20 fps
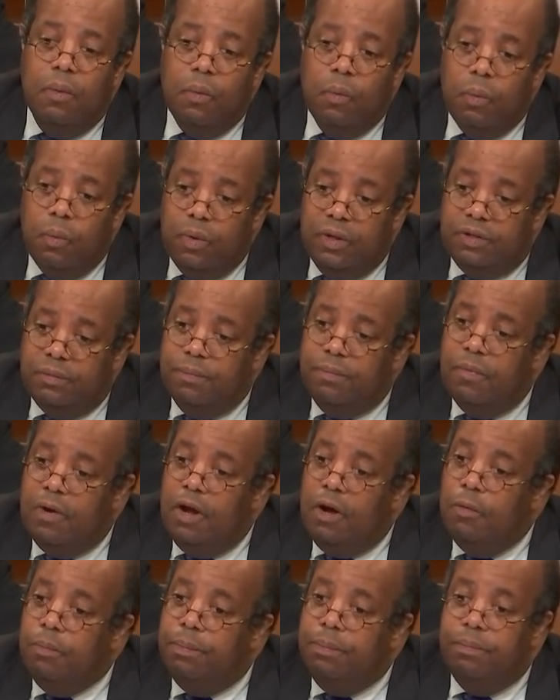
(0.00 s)
would
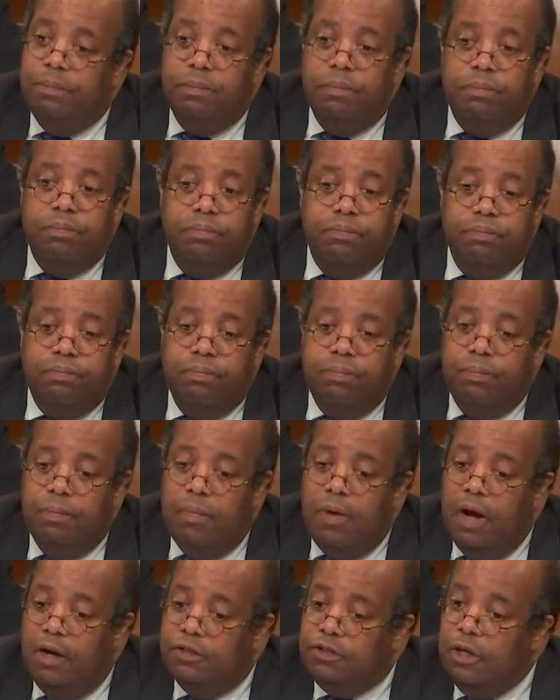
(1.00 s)
help
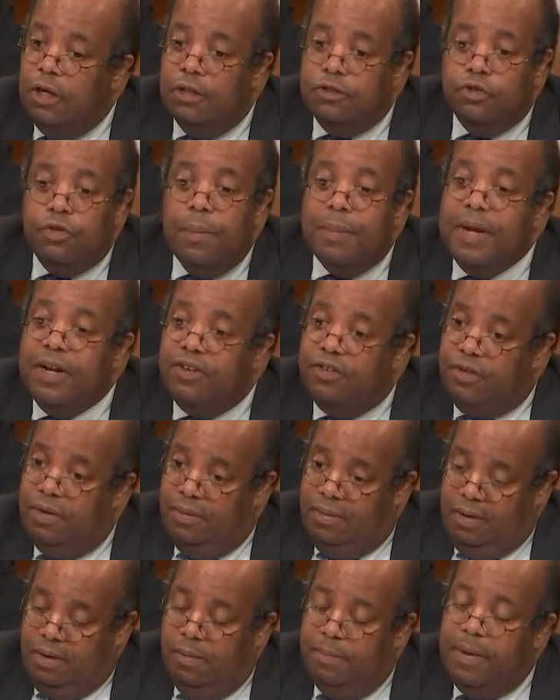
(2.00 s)
a
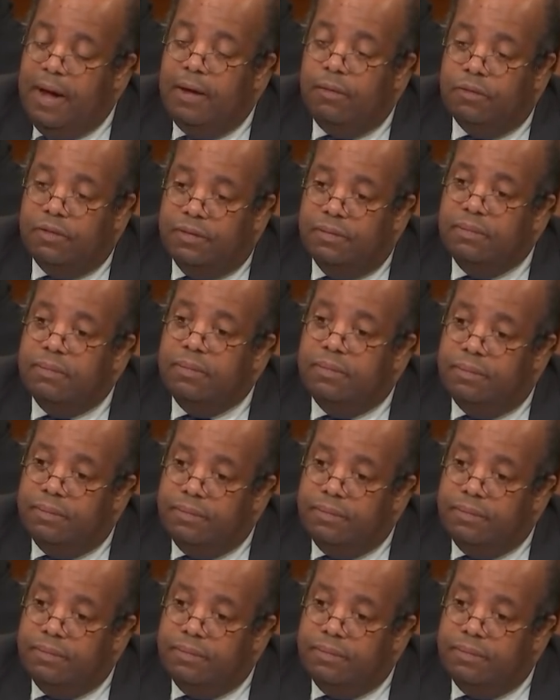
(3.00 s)
tremendous amount.